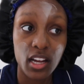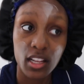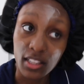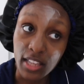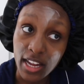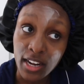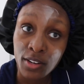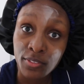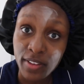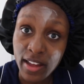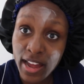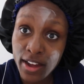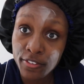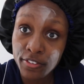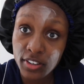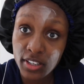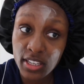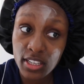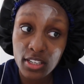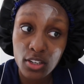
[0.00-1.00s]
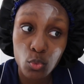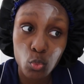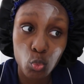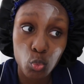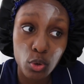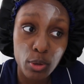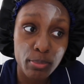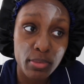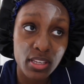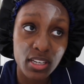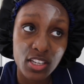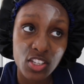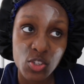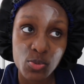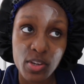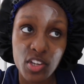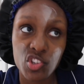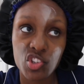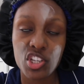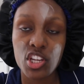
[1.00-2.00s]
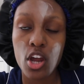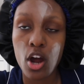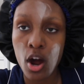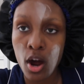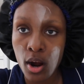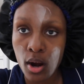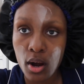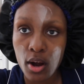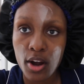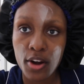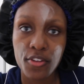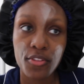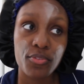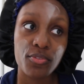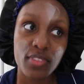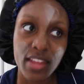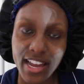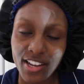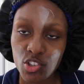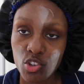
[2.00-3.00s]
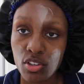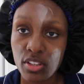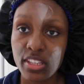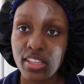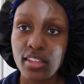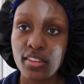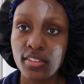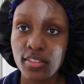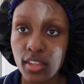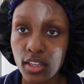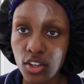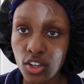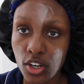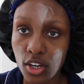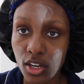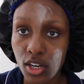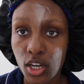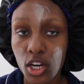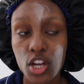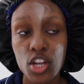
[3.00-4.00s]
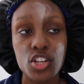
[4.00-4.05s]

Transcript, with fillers: a lot of African women especially are naturally thicker.